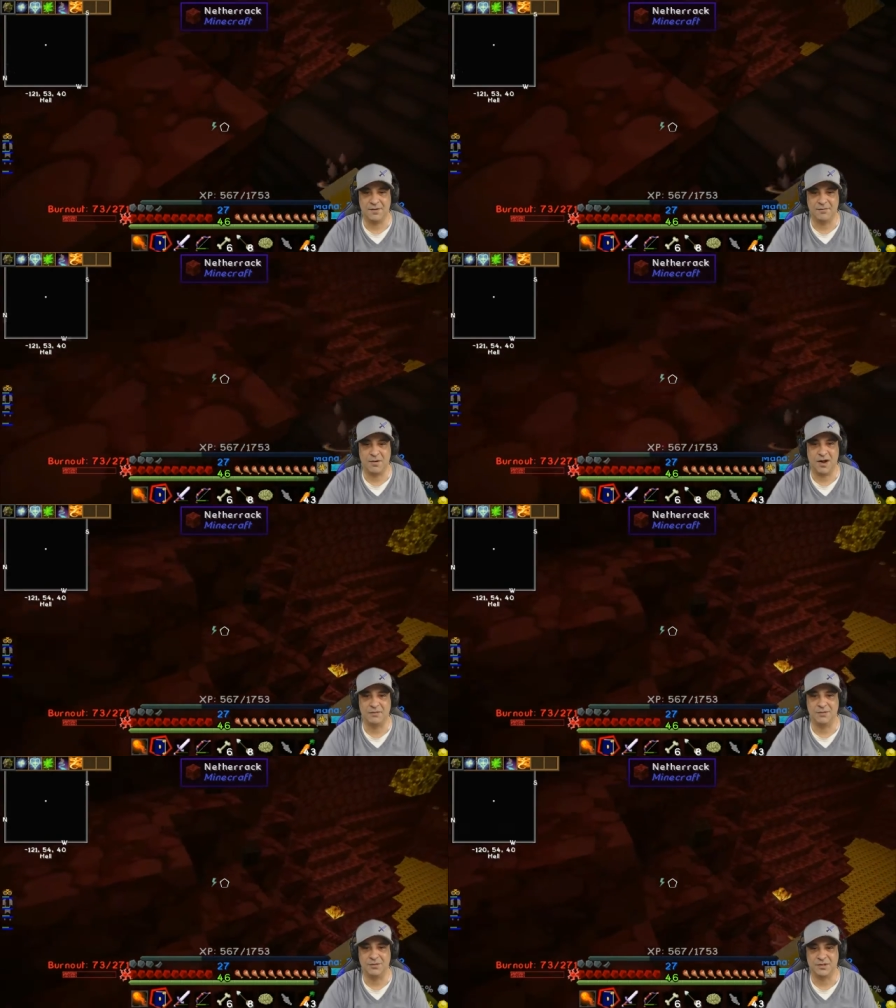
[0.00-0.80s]
of
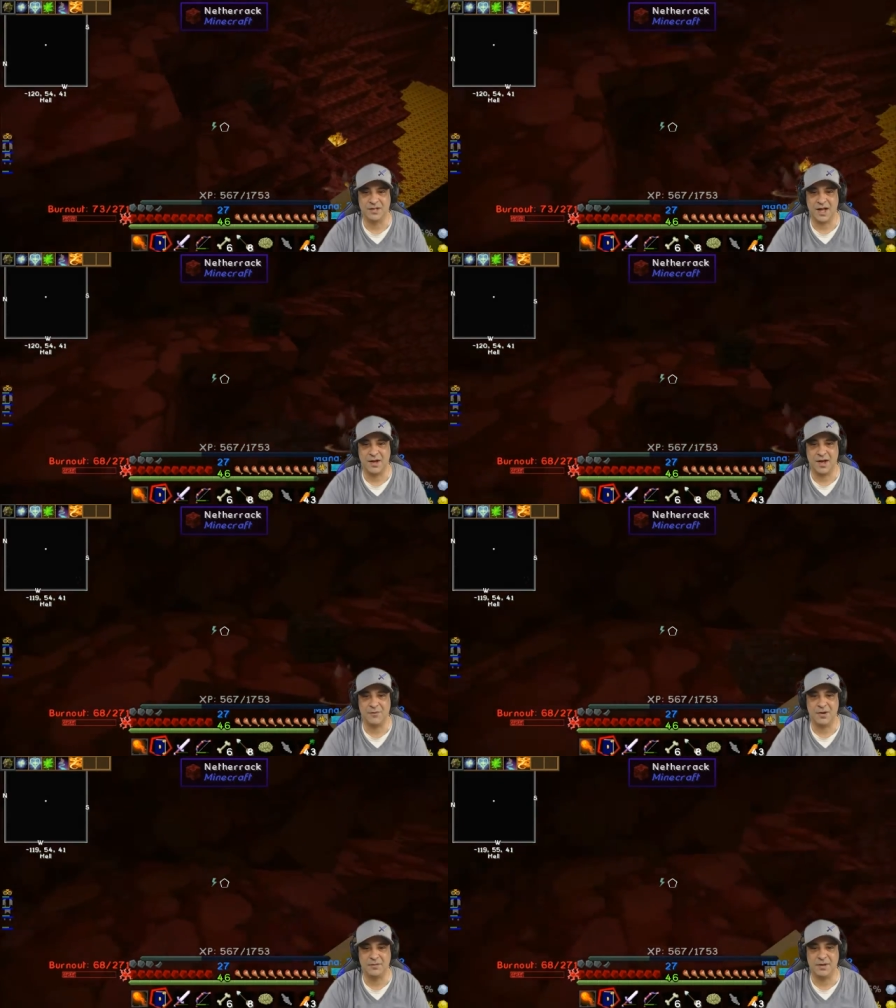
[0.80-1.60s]
problems. I, I
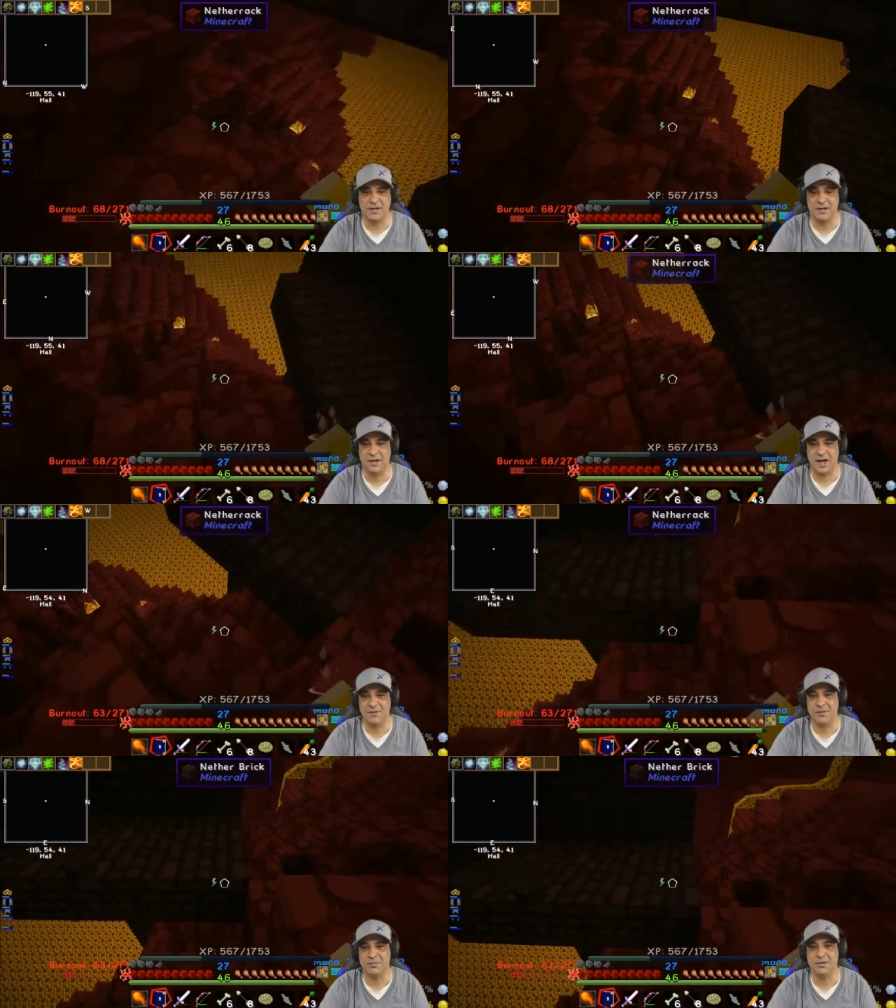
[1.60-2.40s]
want to make, I
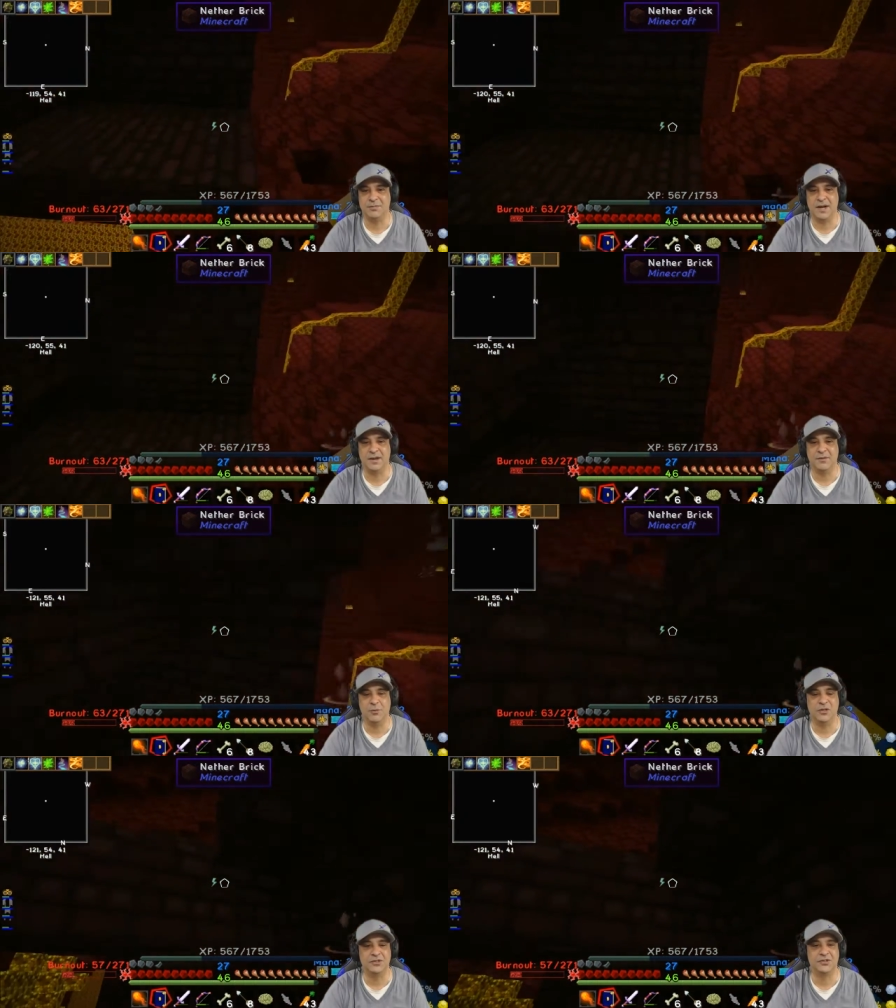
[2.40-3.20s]
want to put my
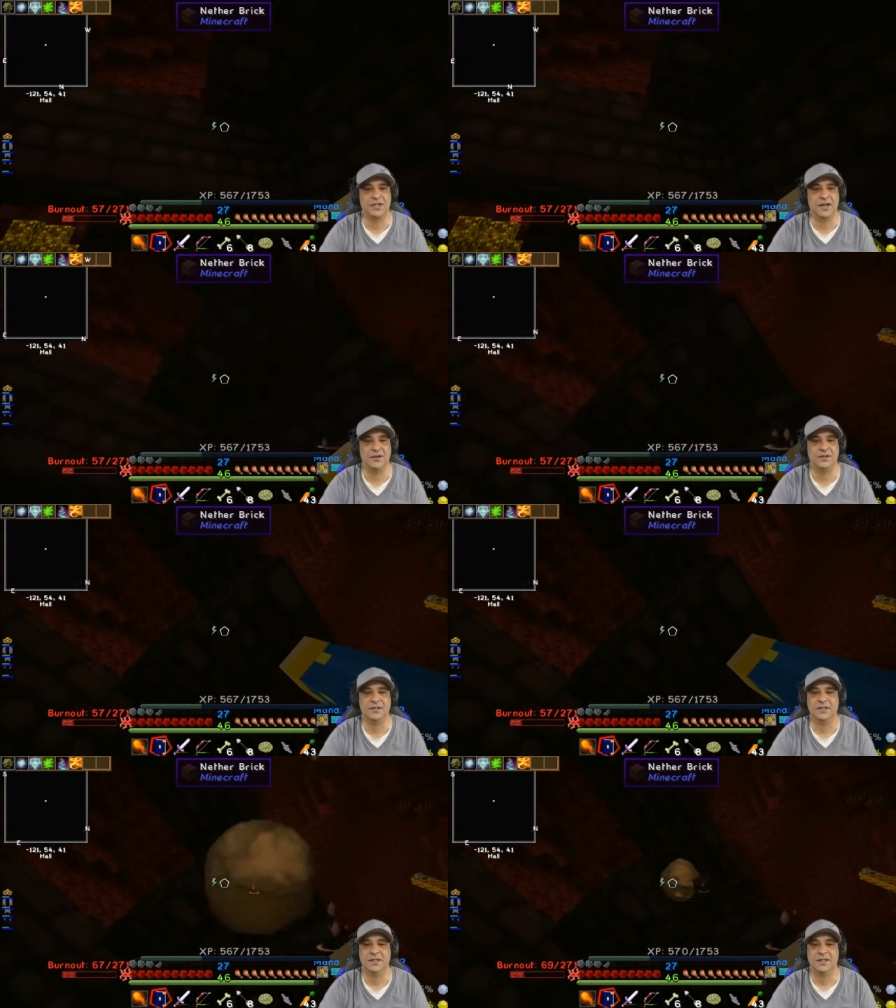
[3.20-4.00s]
witch's kettle
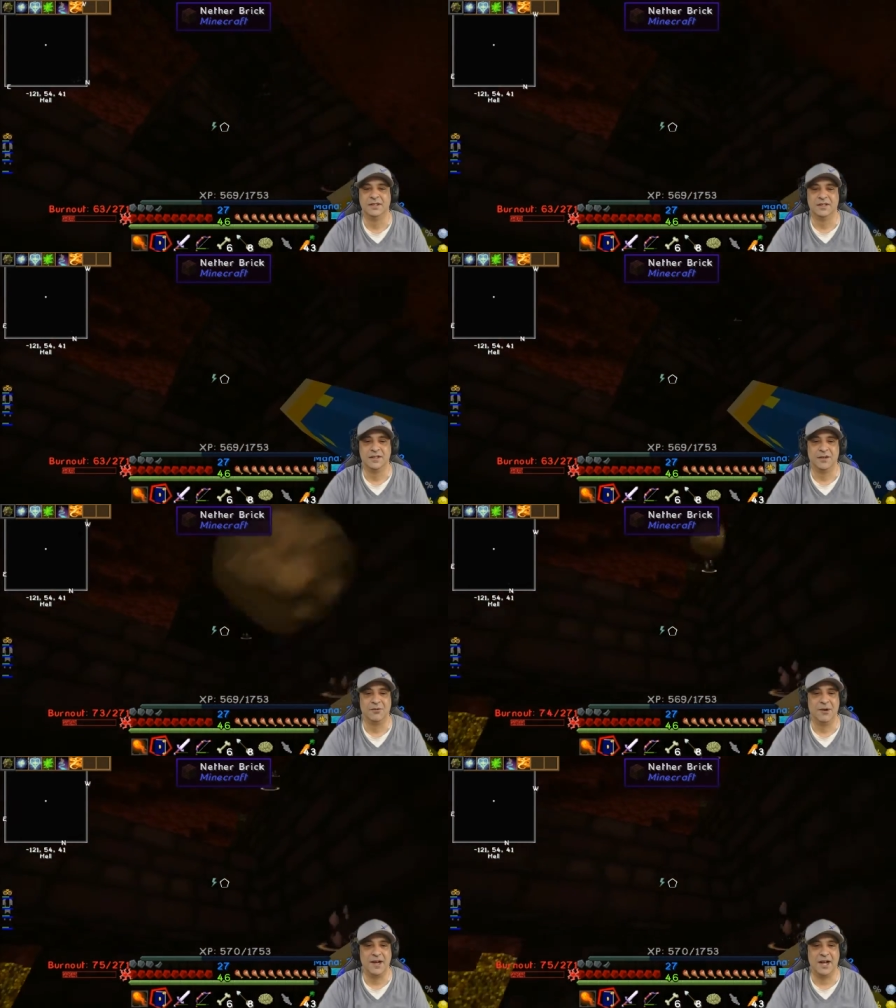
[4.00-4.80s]

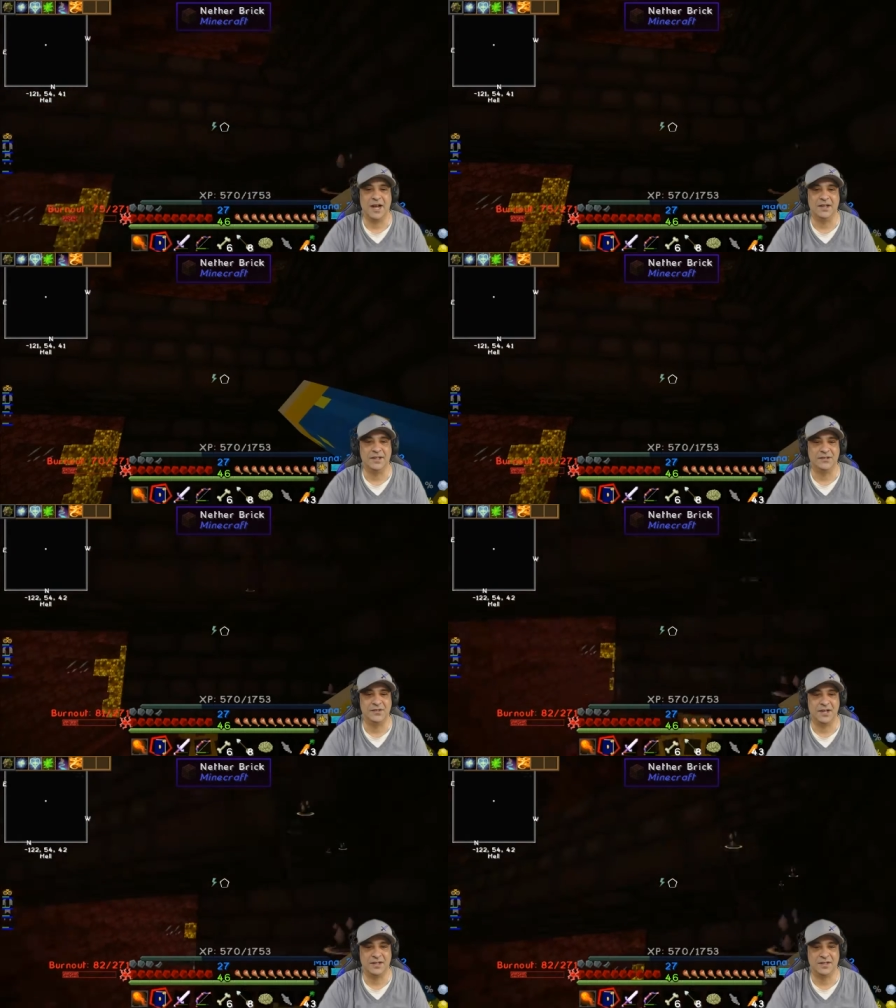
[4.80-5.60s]
right on this
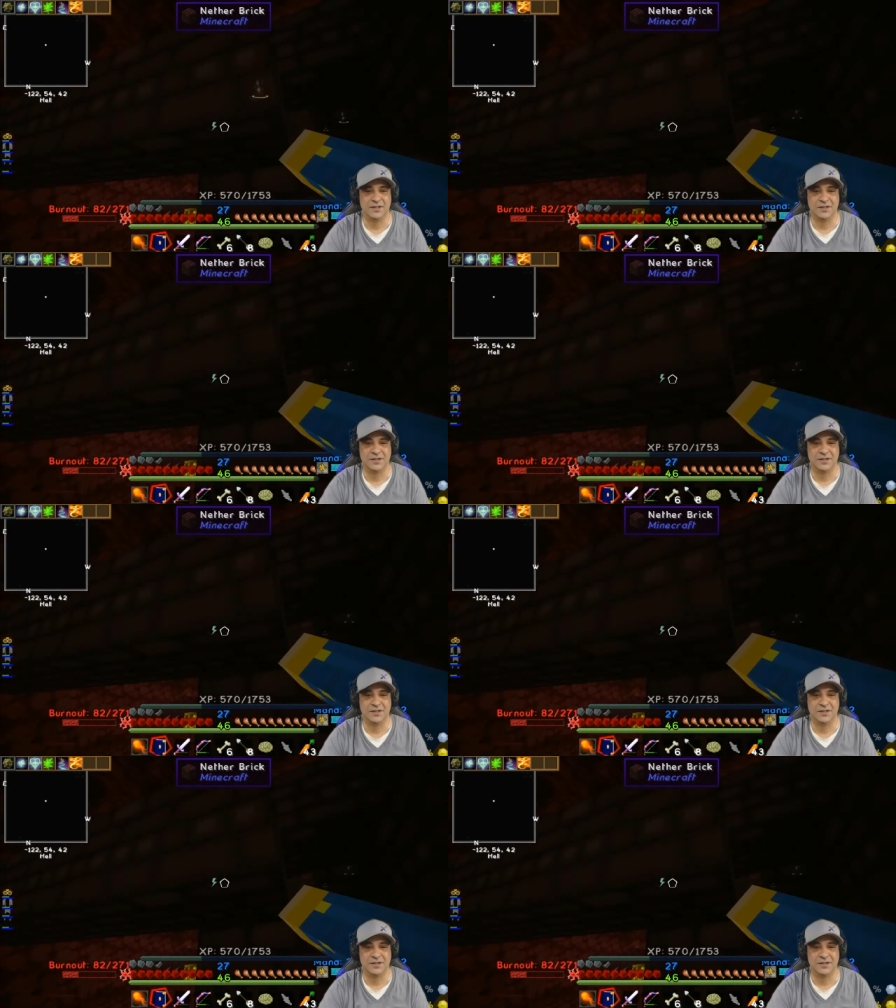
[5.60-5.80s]
thing.